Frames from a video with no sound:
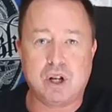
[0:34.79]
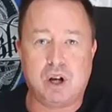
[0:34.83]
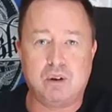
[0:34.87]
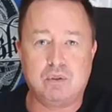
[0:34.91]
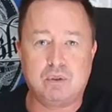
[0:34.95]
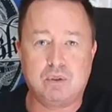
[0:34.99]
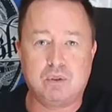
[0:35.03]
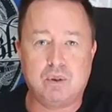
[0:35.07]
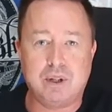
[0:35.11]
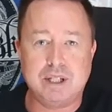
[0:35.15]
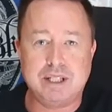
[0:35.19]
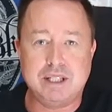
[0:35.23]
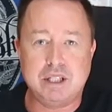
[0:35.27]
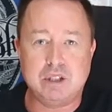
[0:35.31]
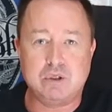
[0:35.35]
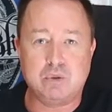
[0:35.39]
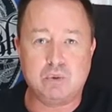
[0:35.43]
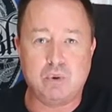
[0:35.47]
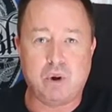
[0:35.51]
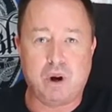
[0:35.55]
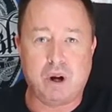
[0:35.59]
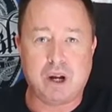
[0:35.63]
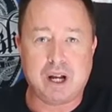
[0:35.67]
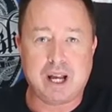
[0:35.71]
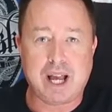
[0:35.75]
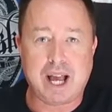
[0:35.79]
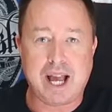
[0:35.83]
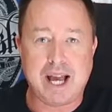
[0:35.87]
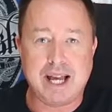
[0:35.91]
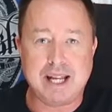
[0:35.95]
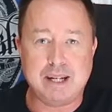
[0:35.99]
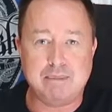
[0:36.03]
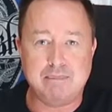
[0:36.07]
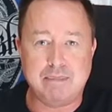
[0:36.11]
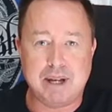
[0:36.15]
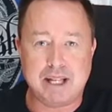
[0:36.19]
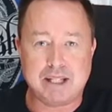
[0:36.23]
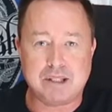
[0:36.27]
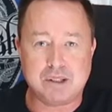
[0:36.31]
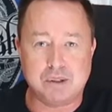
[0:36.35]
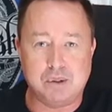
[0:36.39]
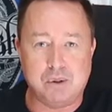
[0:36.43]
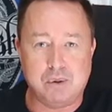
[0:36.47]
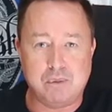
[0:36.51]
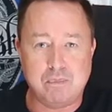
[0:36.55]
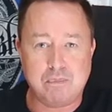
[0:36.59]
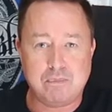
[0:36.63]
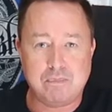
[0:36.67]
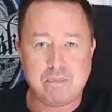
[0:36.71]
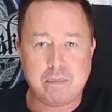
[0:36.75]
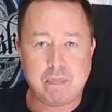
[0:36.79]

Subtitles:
of Greatest Rock and Metal.